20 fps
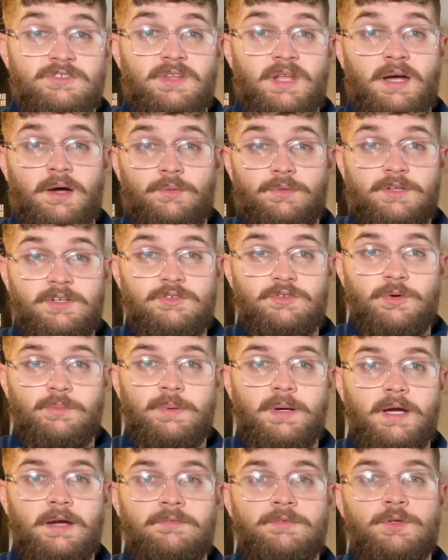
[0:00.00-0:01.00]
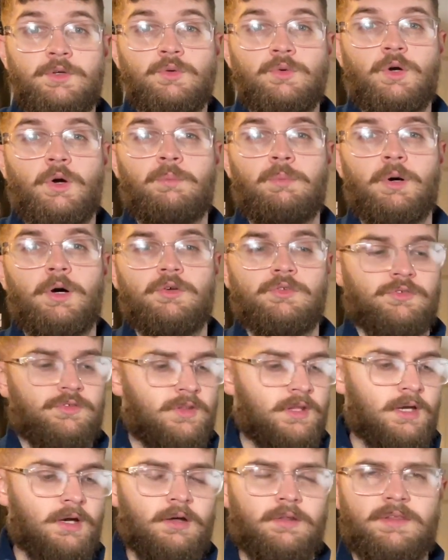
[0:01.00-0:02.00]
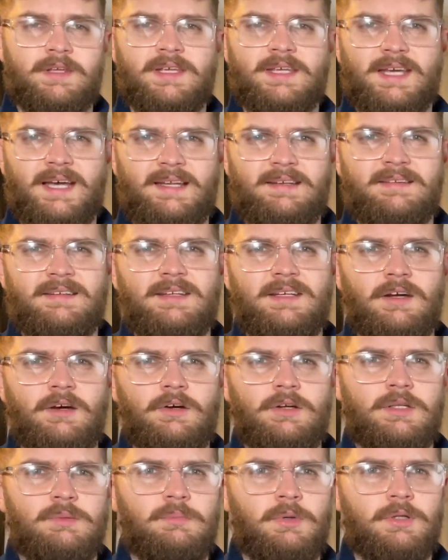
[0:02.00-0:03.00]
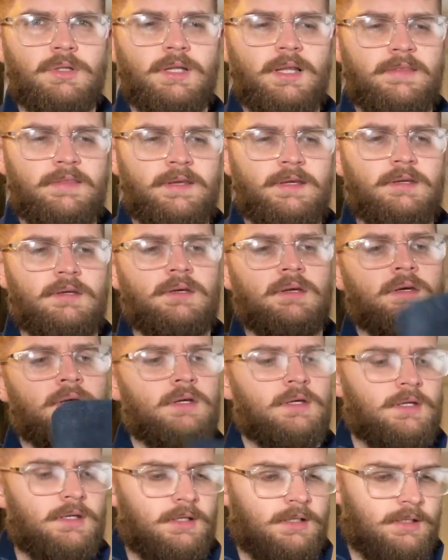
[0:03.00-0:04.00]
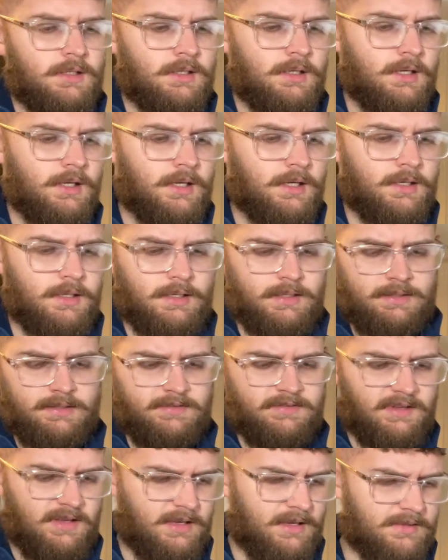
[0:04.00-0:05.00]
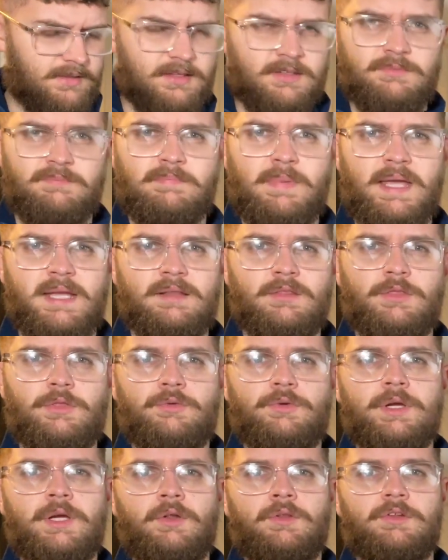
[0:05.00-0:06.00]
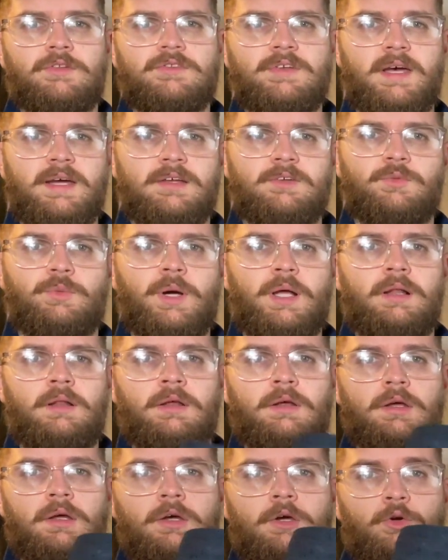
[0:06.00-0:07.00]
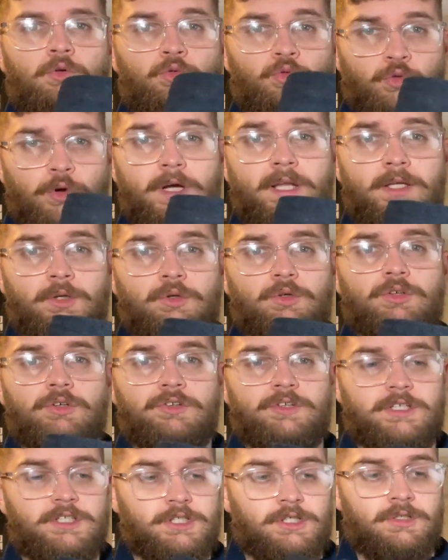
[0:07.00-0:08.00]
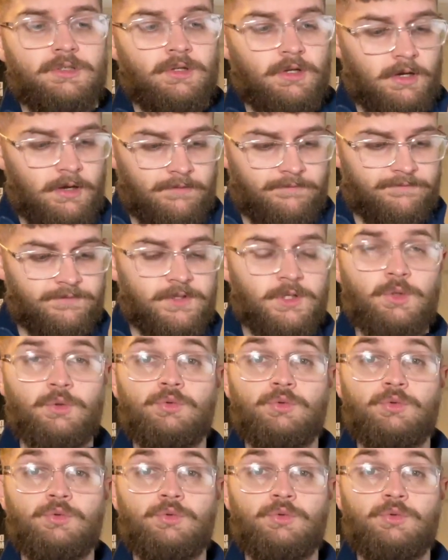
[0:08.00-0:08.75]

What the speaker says: now, these are a pair of Hugo Boss. They are the Candiani model, I think. And they say, I think it's main 3 on the tag as well. Really good condition. A few